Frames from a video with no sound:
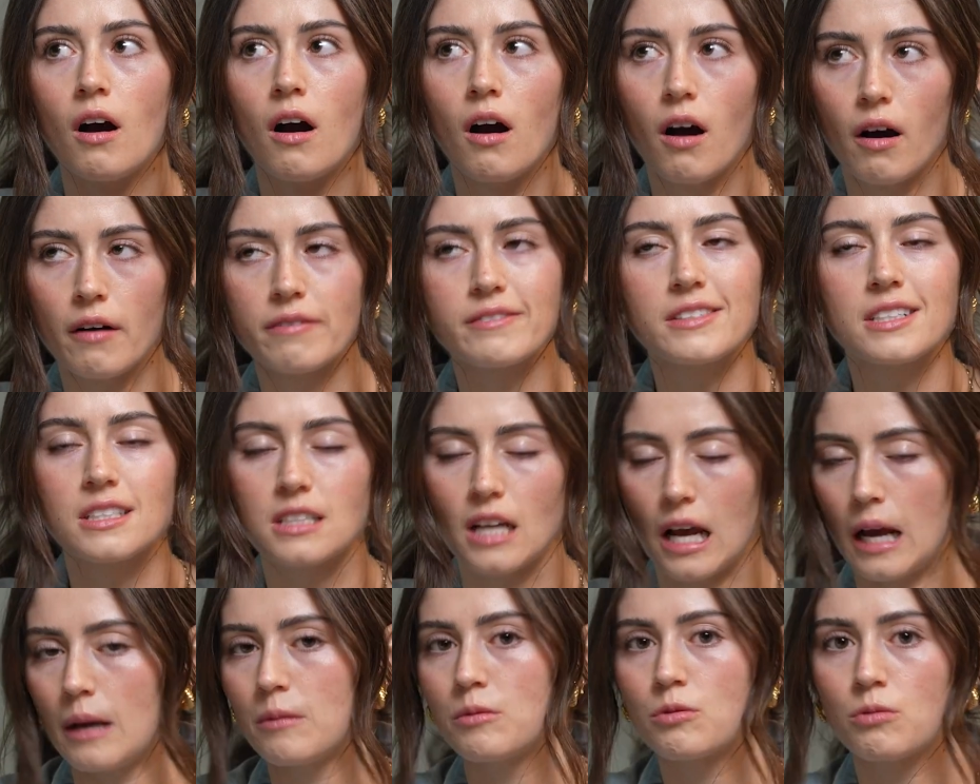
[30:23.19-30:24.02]

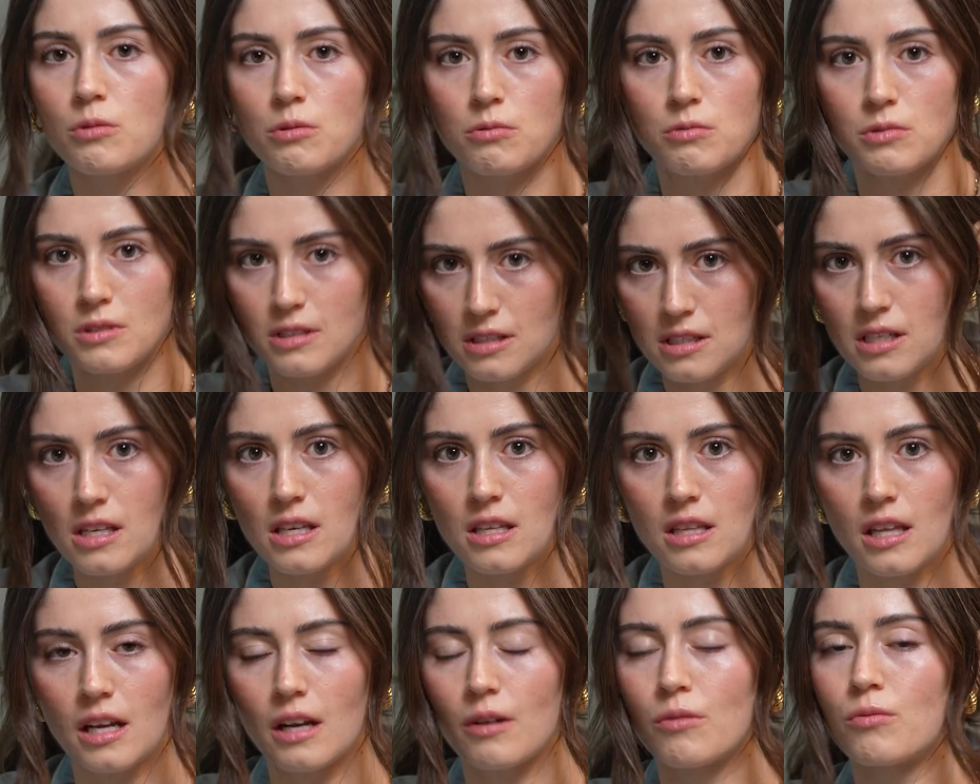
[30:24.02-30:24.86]
oftentimes we would see
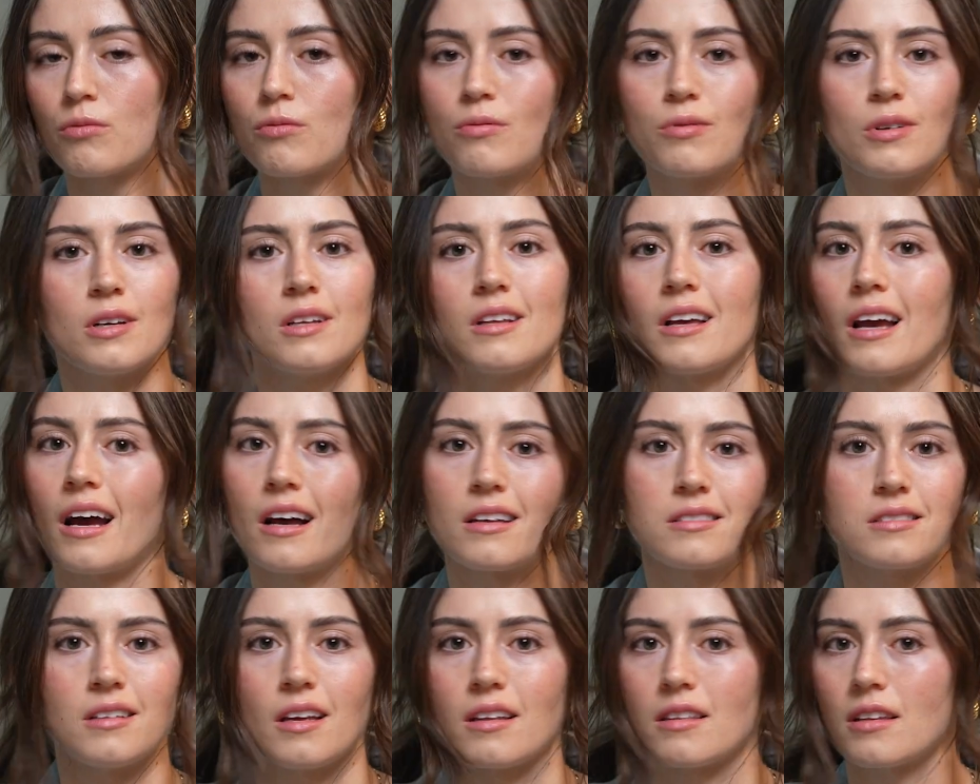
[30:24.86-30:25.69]
that it really
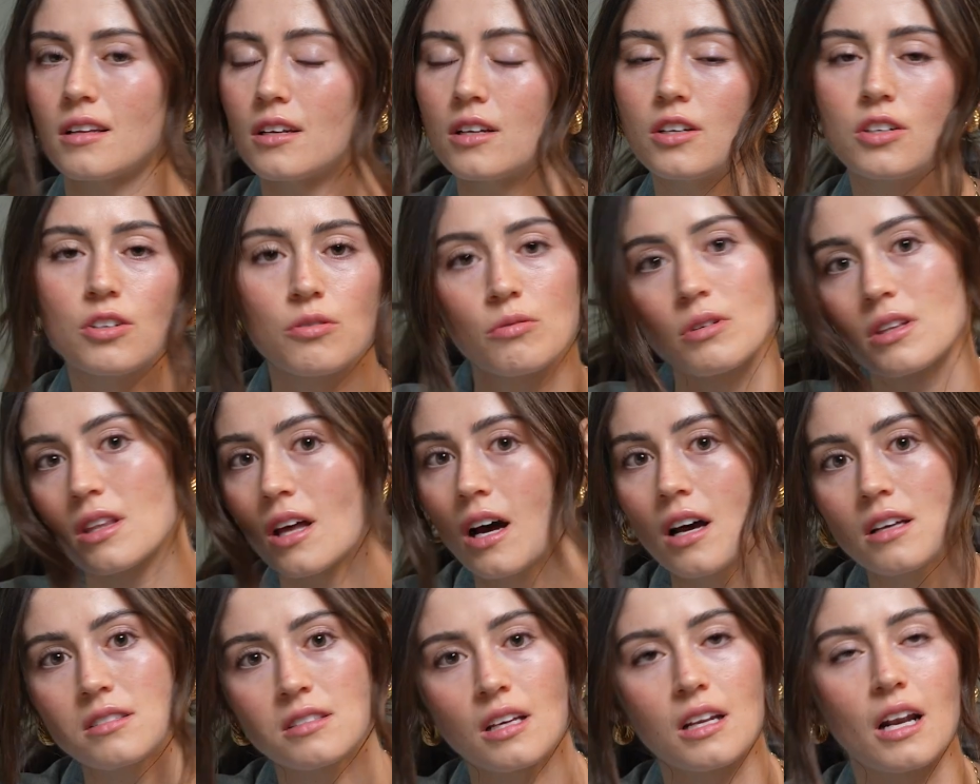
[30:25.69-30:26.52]
has nothing to do with
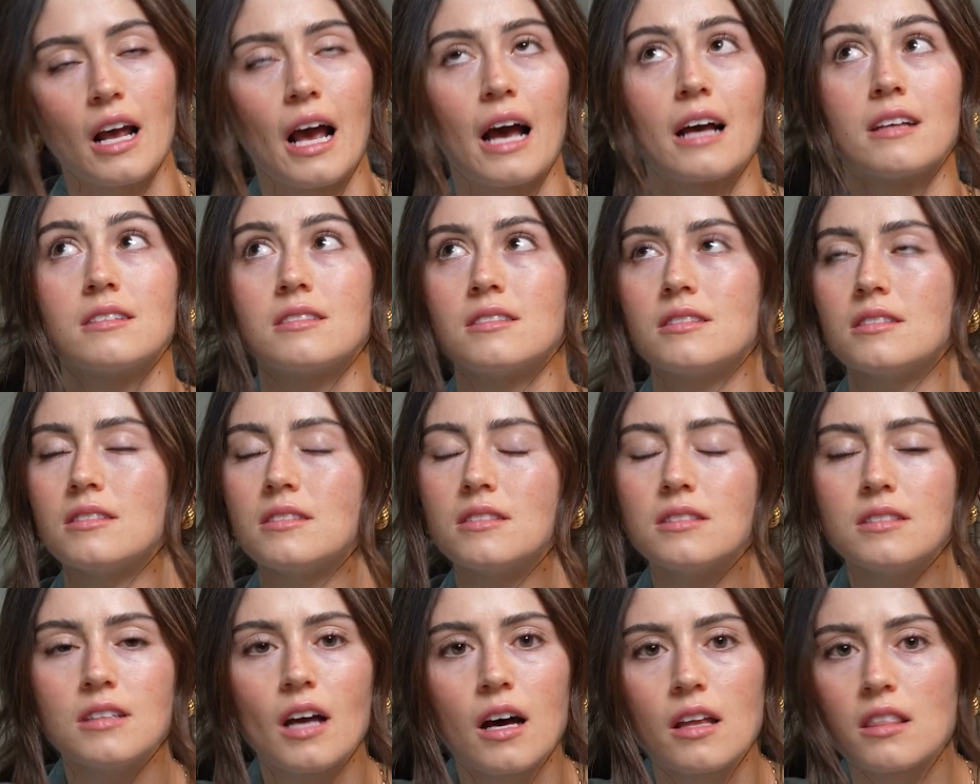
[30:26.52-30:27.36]
us and it has
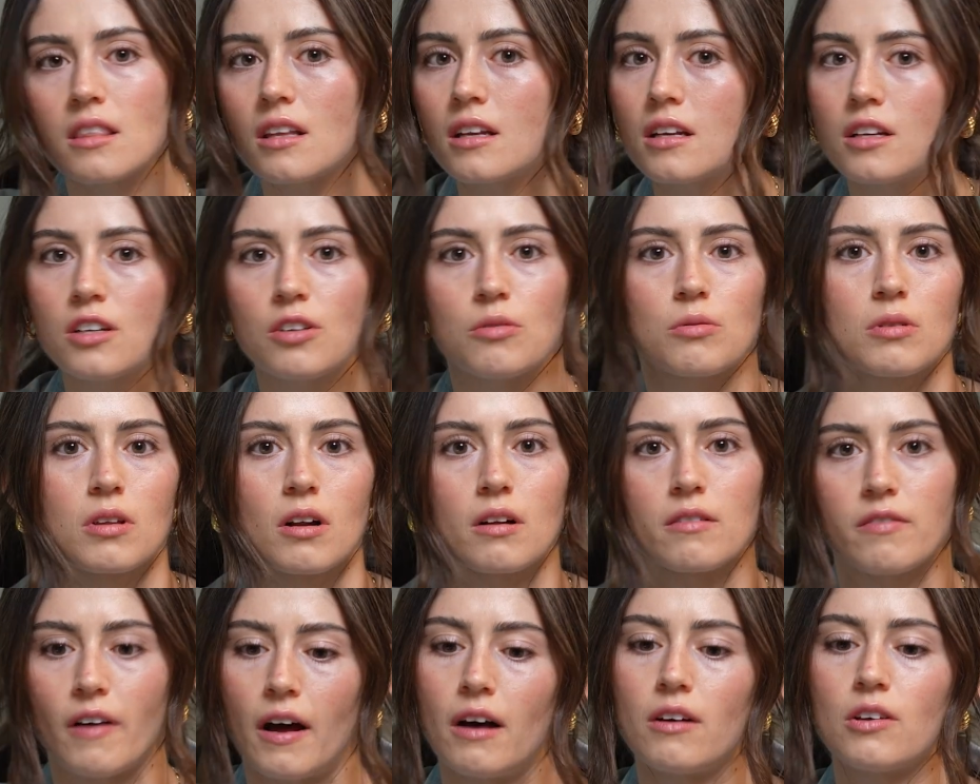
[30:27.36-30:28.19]
nothing to do with
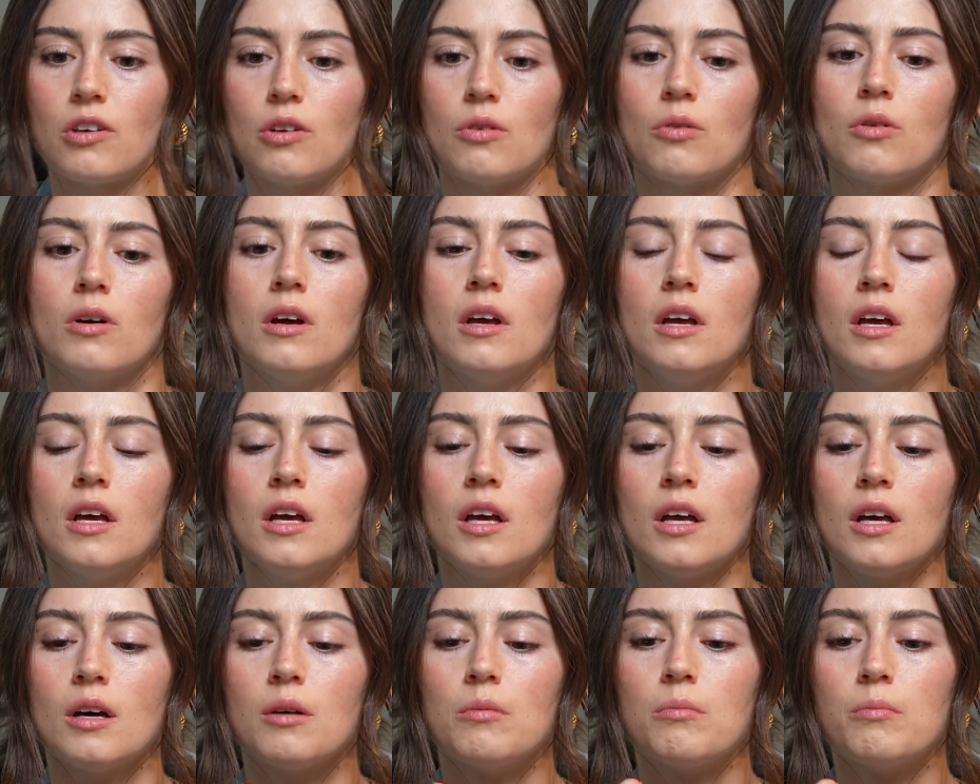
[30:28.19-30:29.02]
our value.
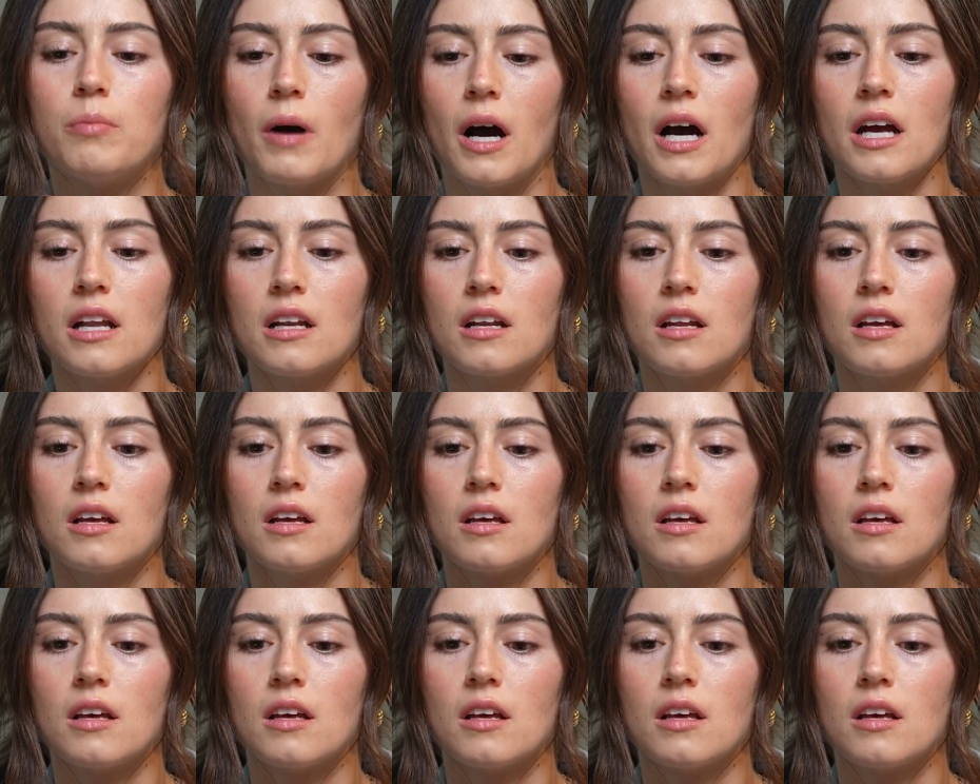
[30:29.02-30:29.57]
But